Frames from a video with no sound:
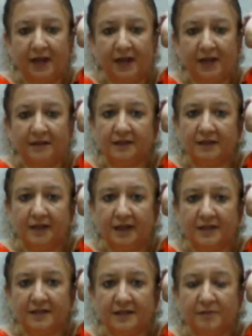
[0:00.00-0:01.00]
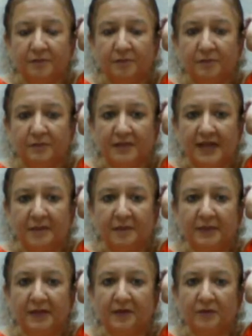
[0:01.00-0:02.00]
and the last
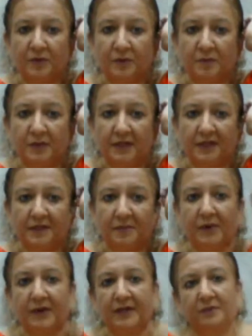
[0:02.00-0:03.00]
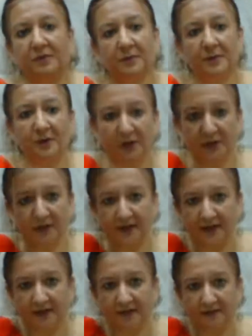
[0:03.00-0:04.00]
tapping would be, the point will be on your
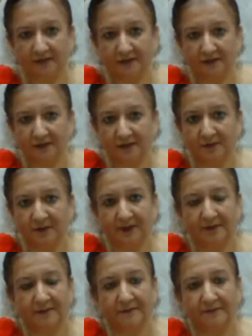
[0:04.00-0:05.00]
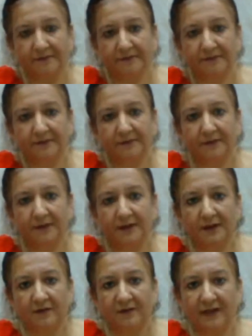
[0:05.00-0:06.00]
head over here.
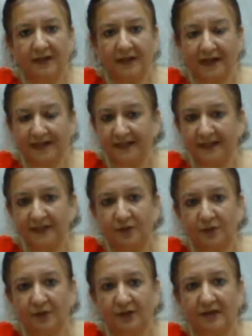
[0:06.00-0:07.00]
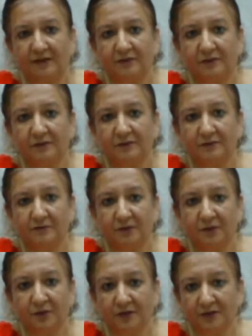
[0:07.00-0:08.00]
Very lightly, you
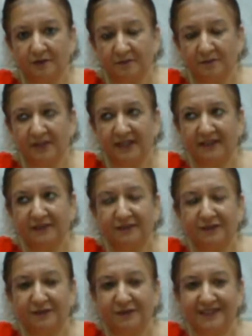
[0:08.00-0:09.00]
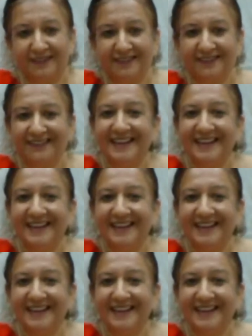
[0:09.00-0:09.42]
don't be careful with it.